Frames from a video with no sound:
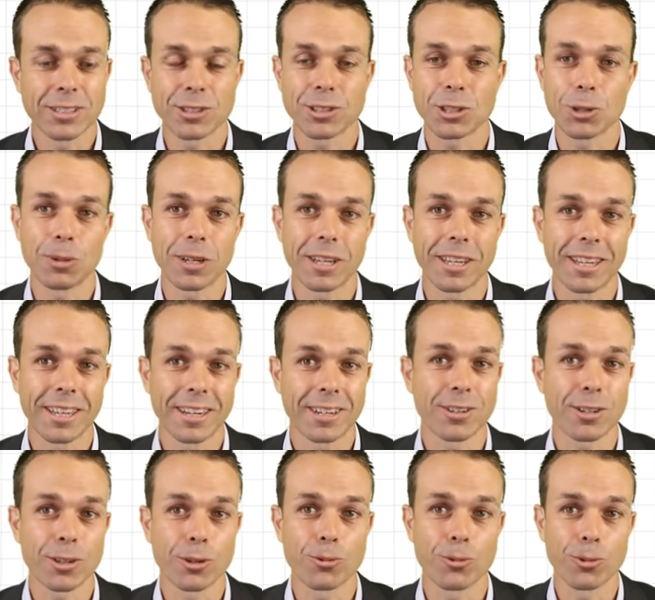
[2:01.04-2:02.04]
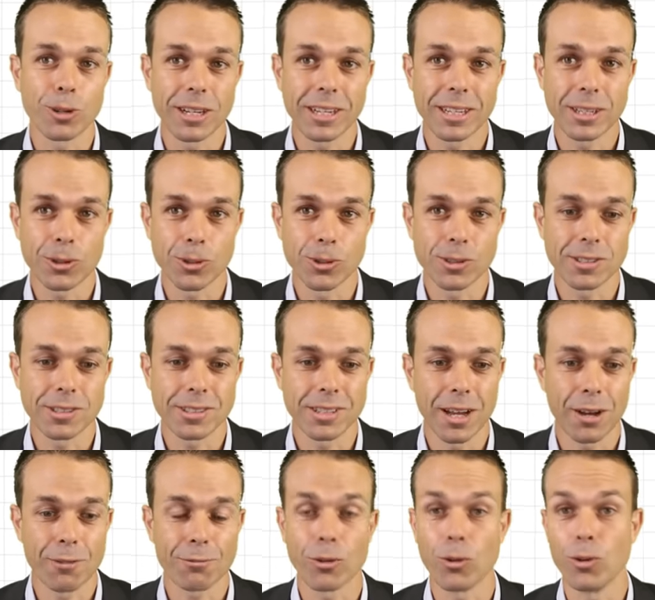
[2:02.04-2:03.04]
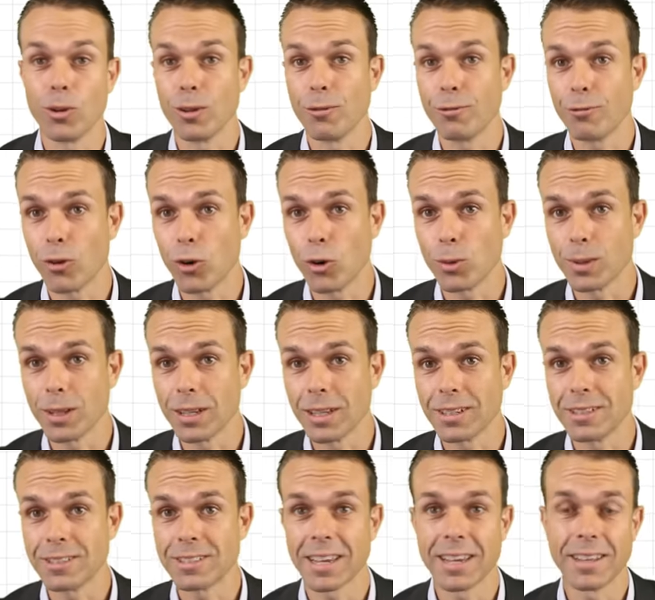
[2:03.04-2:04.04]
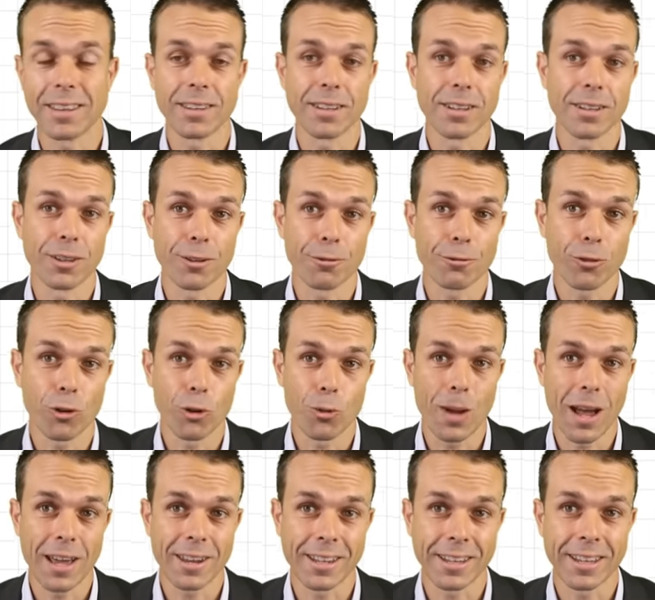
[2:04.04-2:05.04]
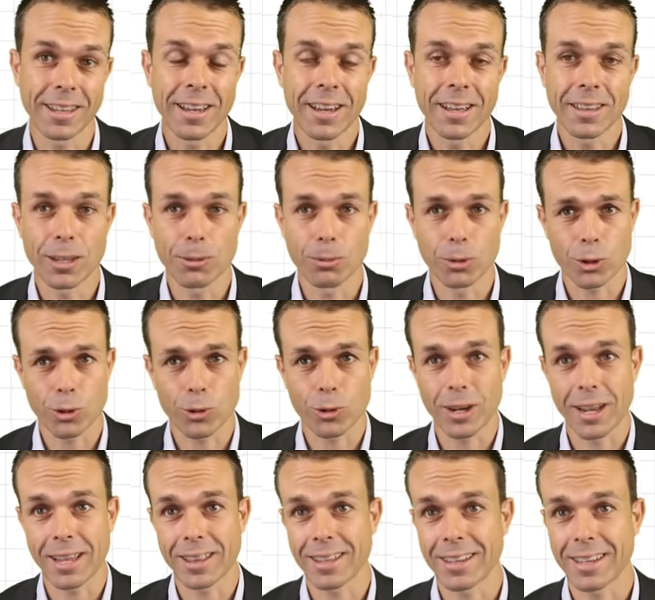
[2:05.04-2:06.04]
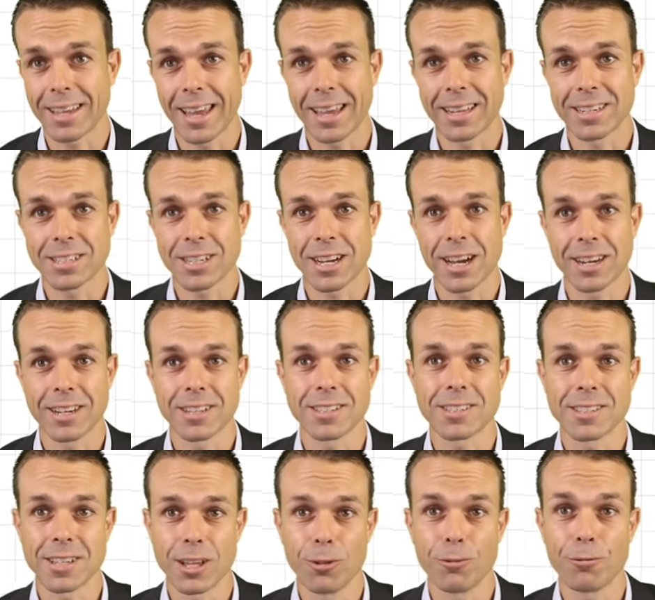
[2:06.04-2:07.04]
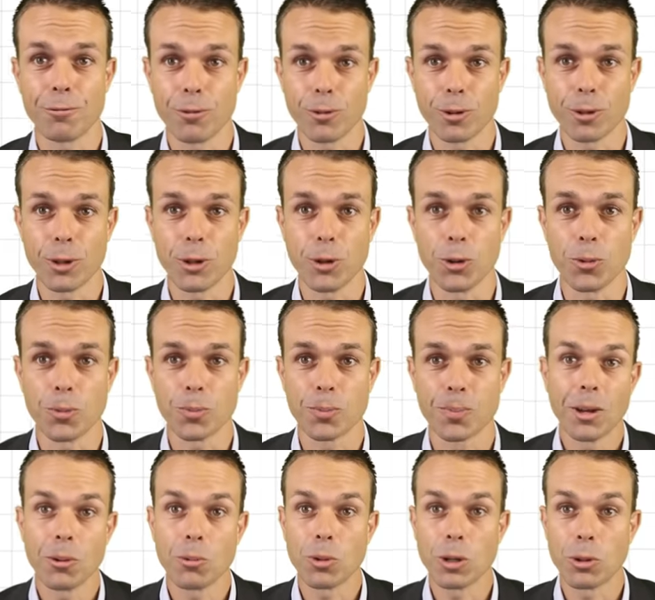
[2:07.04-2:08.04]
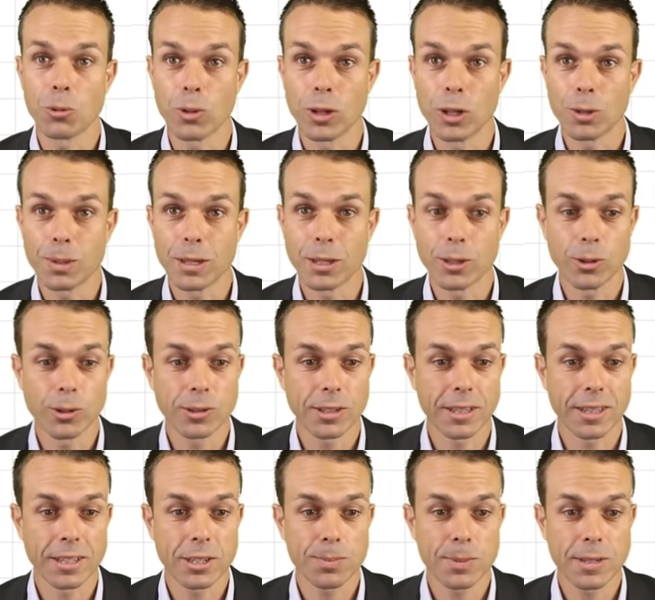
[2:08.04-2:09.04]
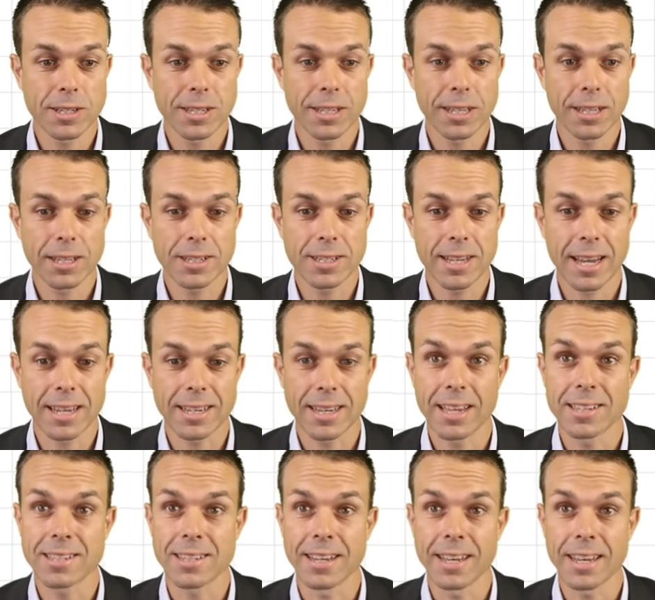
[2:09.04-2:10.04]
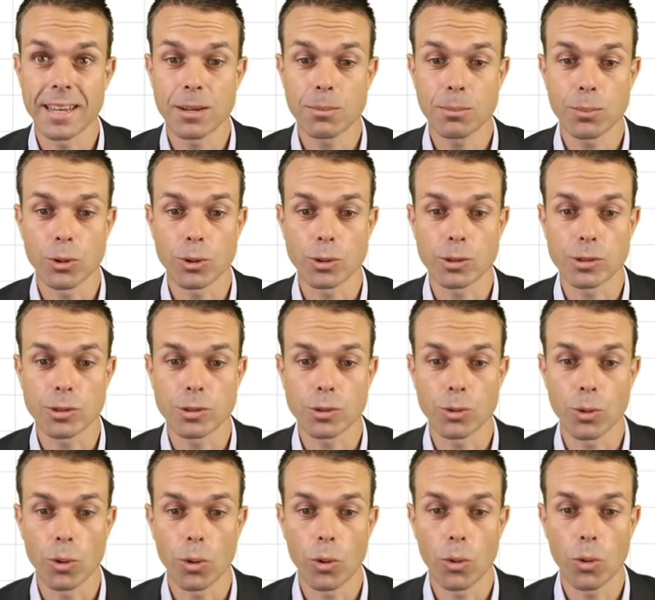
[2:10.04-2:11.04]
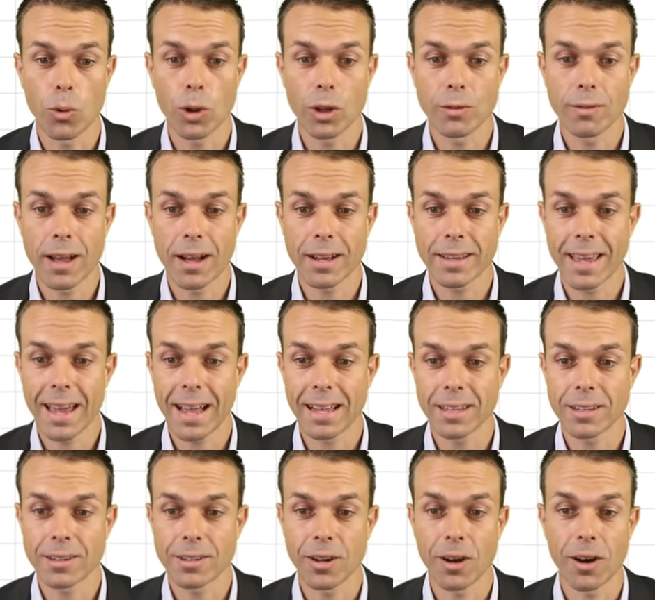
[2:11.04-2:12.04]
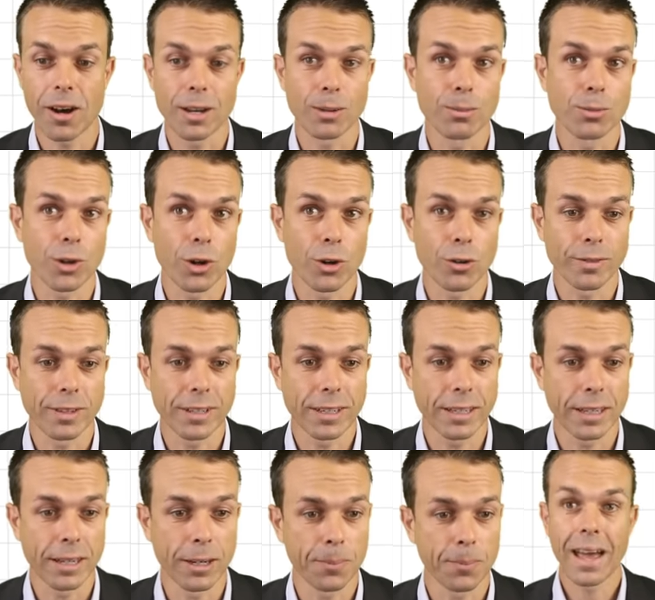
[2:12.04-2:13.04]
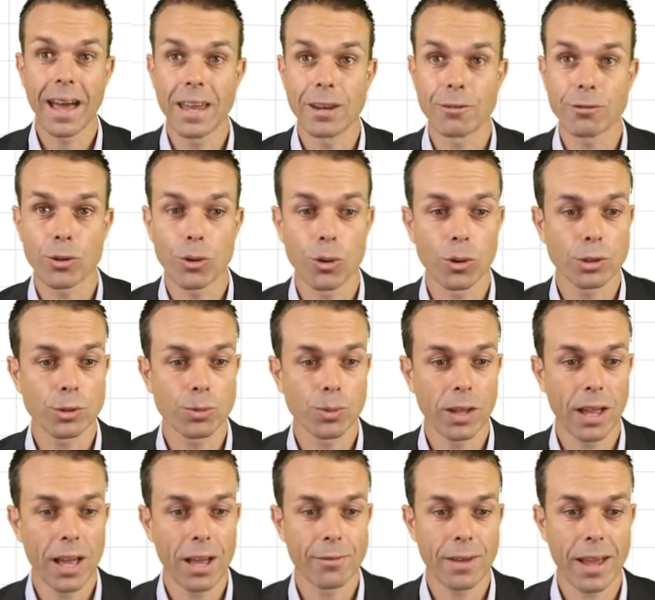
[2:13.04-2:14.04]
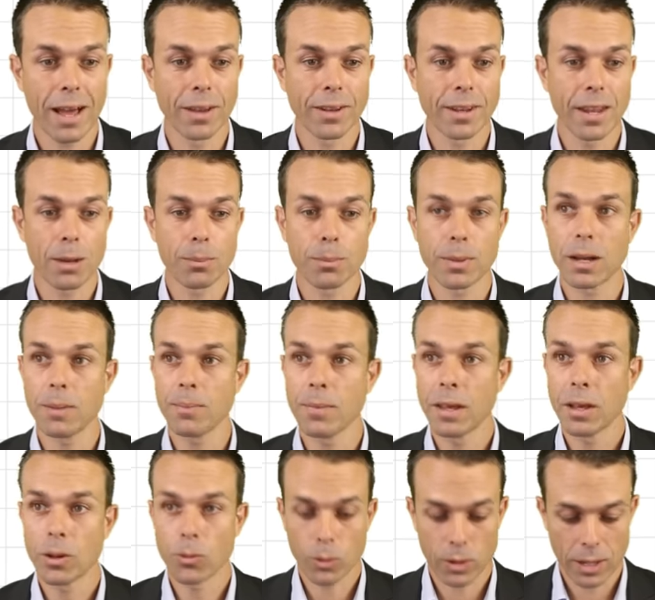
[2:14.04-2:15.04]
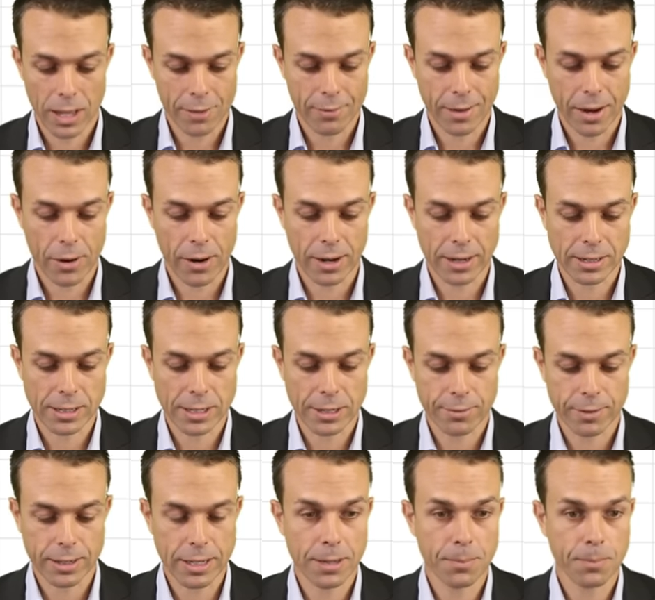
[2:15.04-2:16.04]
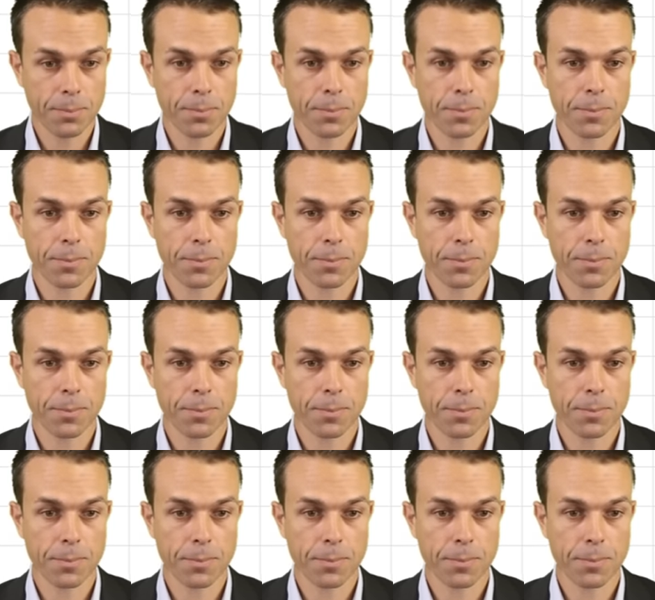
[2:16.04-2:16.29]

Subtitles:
just so we can get into the really good stuff, all the formulas and the formatting that will create the Gantt chart itself for you. We will be using this particular date as an input to all of our calendar items over here. And of course, we'll have our number, we'll have our activity,